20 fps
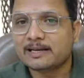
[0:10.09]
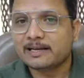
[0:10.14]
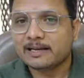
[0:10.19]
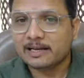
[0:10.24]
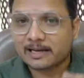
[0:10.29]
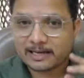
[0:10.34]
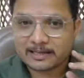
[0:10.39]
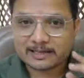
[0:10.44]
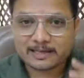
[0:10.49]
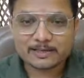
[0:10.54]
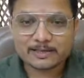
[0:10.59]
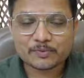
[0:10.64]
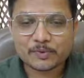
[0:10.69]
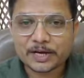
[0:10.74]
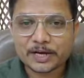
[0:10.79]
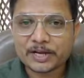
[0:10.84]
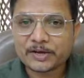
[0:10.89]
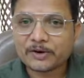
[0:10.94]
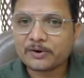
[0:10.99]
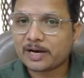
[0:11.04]
In this
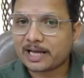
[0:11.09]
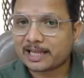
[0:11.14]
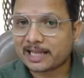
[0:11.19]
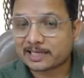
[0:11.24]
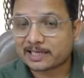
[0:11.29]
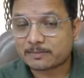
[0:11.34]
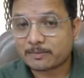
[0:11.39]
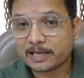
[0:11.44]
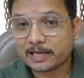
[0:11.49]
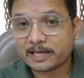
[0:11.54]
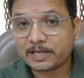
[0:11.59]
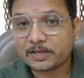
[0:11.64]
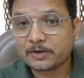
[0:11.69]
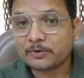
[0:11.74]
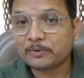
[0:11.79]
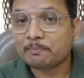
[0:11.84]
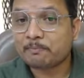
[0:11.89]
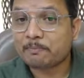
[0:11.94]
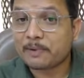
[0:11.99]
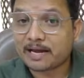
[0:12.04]
video, I'll explain
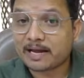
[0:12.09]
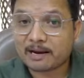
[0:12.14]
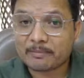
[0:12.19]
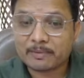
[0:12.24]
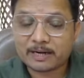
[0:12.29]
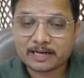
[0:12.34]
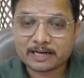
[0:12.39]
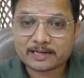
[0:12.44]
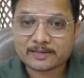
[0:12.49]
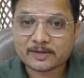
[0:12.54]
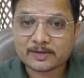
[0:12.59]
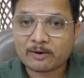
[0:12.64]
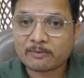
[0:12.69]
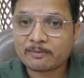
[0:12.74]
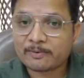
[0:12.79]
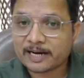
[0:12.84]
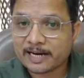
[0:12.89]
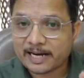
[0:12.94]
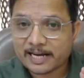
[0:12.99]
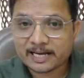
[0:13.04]
you parameters of
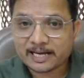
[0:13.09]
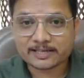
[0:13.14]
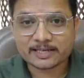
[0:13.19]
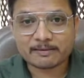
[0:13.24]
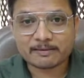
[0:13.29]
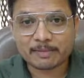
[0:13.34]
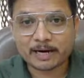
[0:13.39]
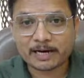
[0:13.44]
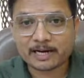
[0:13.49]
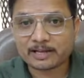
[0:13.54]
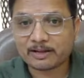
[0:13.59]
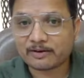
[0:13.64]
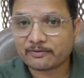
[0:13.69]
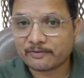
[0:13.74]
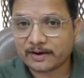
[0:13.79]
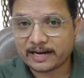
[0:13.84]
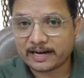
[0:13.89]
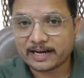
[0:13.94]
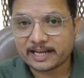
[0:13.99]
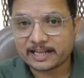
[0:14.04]
radiation pattern of
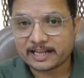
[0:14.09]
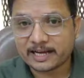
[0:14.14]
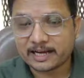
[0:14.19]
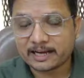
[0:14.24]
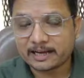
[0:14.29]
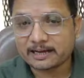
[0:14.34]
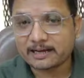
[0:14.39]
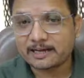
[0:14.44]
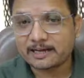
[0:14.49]
antenna.